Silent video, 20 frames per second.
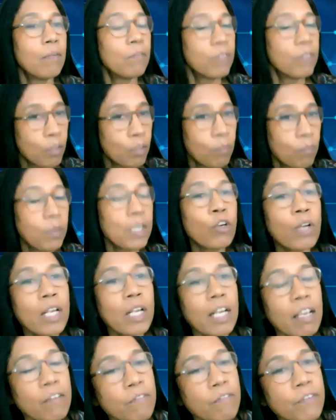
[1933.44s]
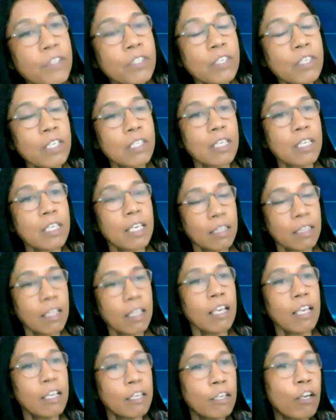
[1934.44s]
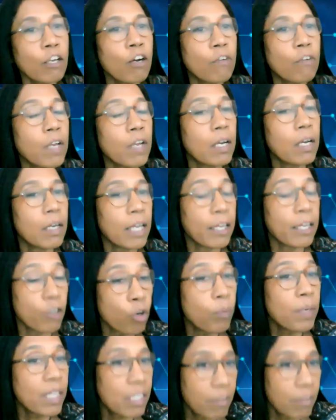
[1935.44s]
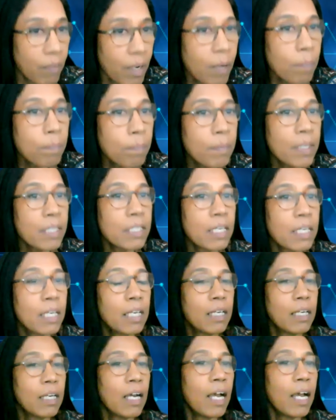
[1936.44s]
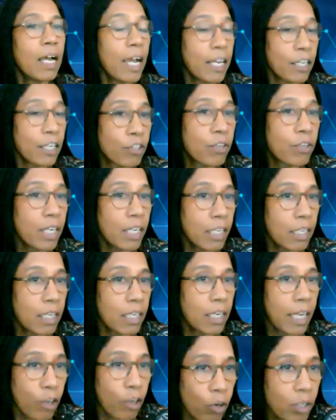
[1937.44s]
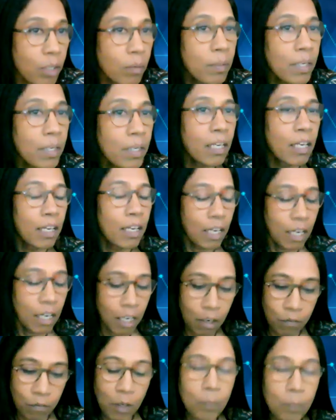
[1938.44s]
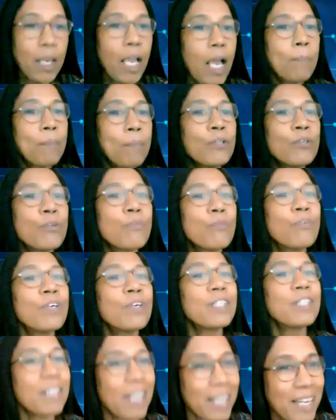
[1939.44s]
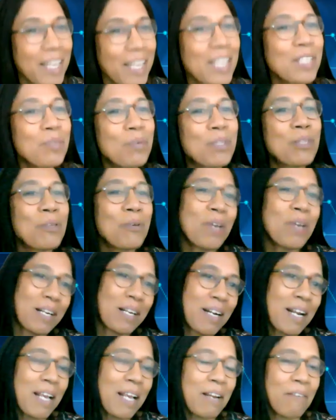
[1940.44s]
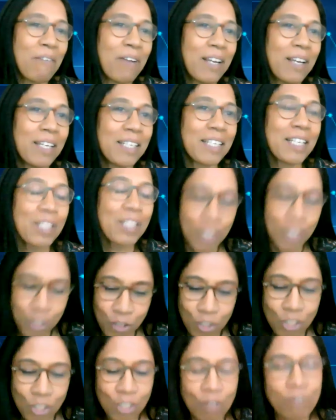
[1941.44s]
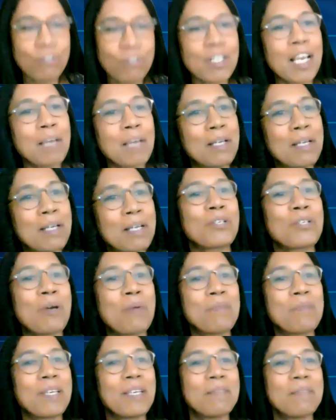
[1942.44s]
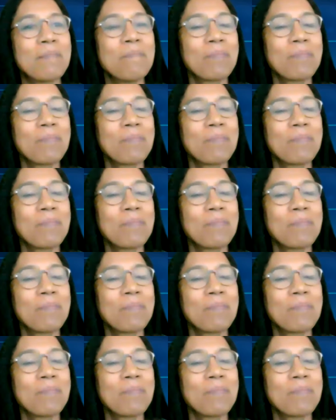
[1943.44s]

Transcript: with particular emphasis in the area of economic development and green economy. We'll be happy to further engage with you and clarify it. In the interest of time, I'll stop here.